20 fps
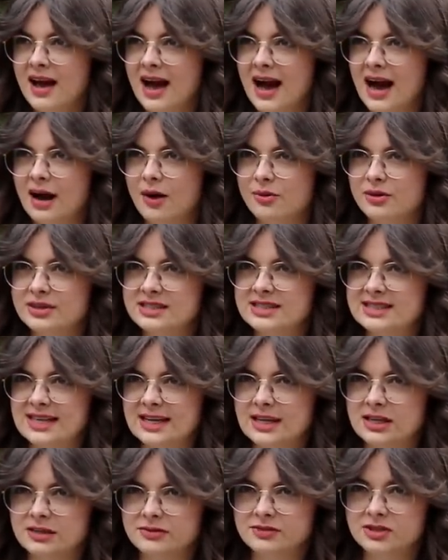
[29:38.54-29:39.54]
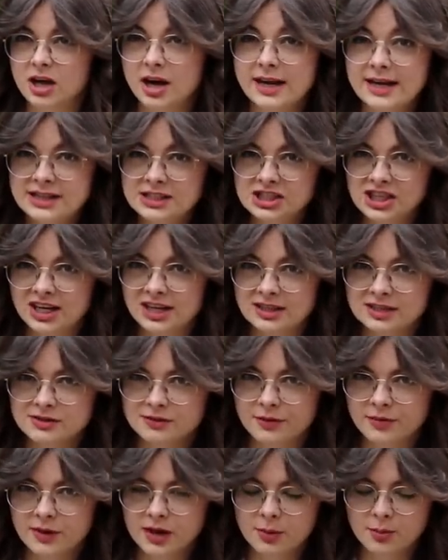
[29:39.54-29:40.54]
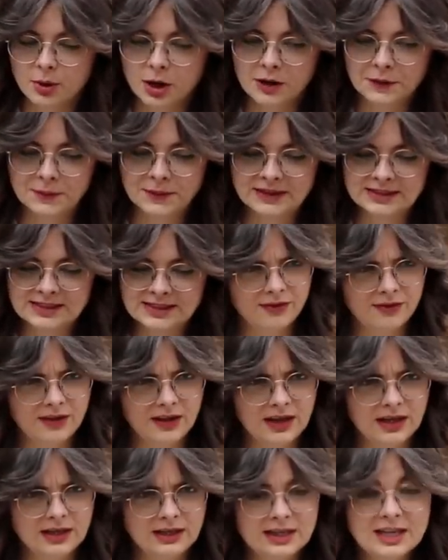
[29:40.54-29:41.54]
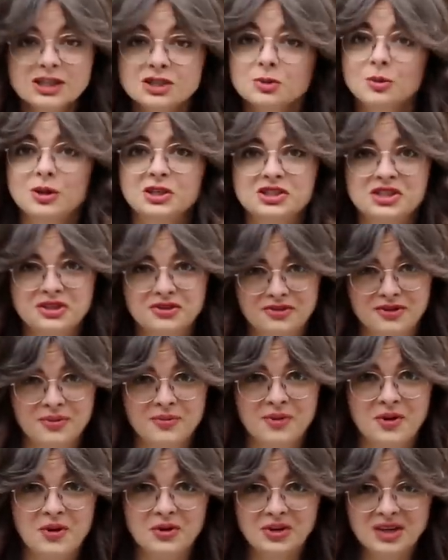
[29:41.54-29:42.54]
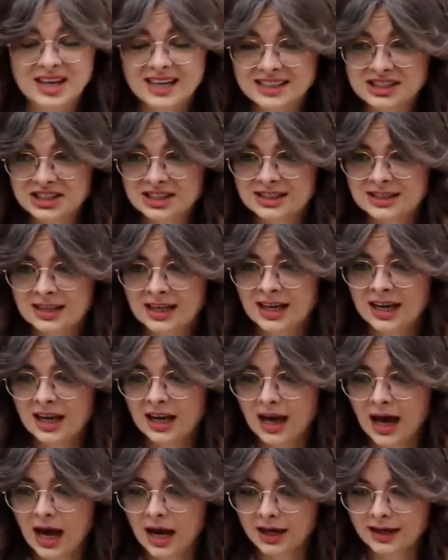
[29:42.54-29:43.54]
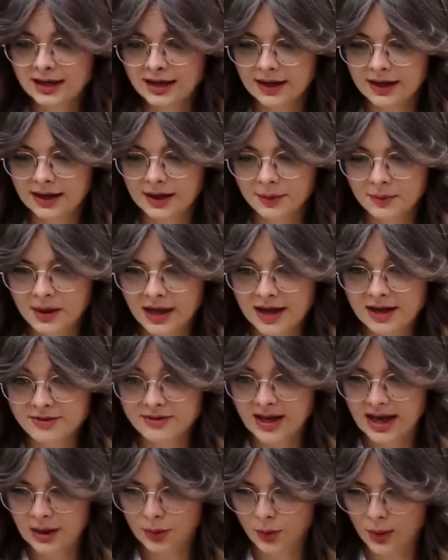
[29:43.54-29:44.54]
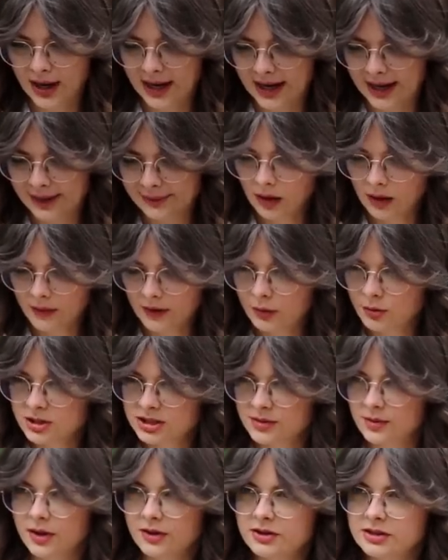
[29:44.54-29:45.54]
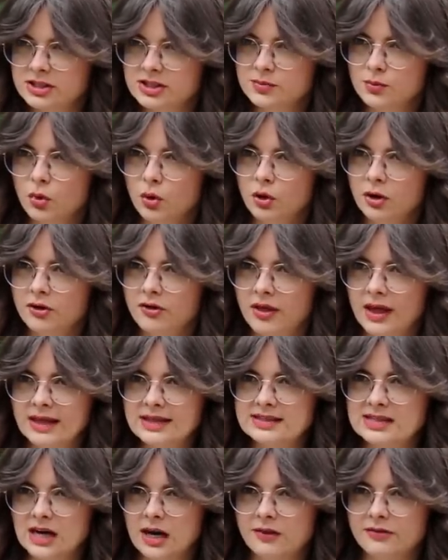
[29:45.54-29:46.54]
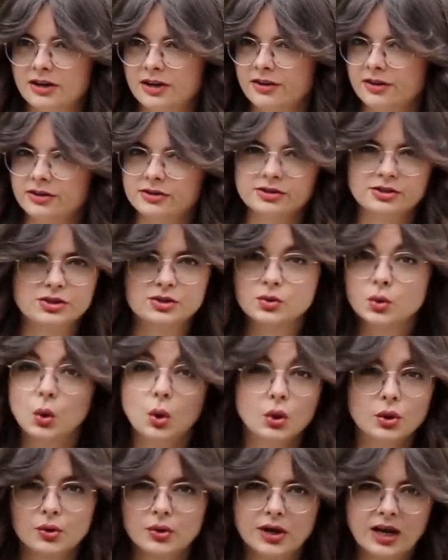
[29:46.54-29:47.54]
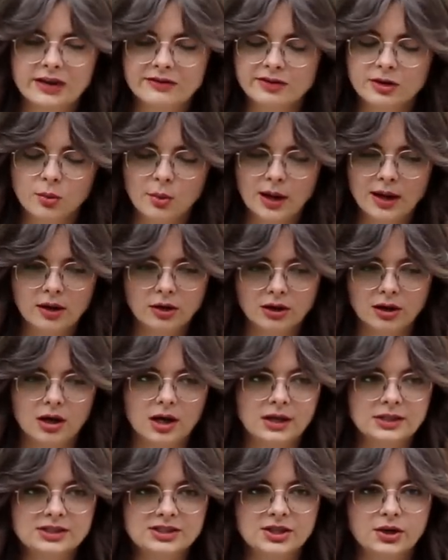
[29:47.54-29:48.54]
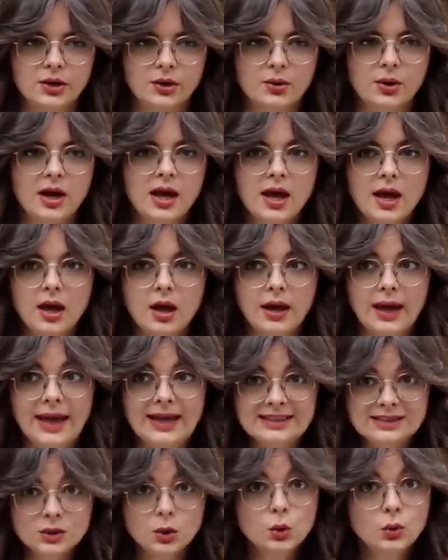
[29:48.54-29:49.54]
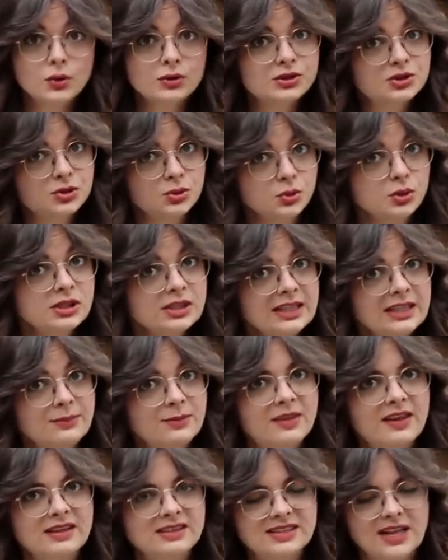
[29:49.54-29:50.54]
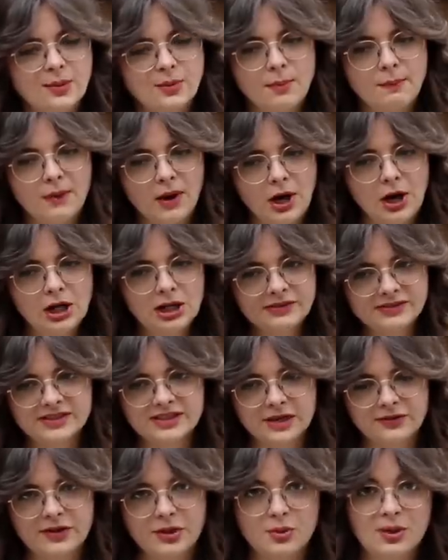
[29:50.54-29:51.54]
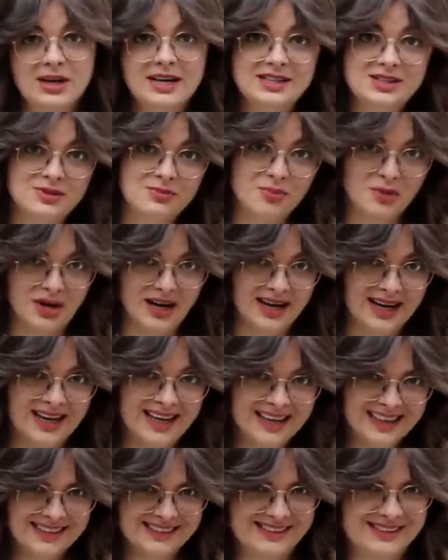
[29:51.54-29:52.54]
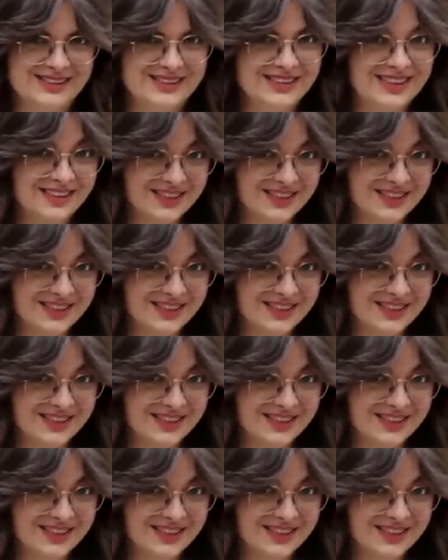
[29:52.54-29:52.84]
our set of dining chairs from the apartment, the dishwasher from the old kitchen. I gave that away, and there were some other smaller things that I've either sold or given away online. online, so it's all sorted. There's now a pile of stuff that we need to bring to the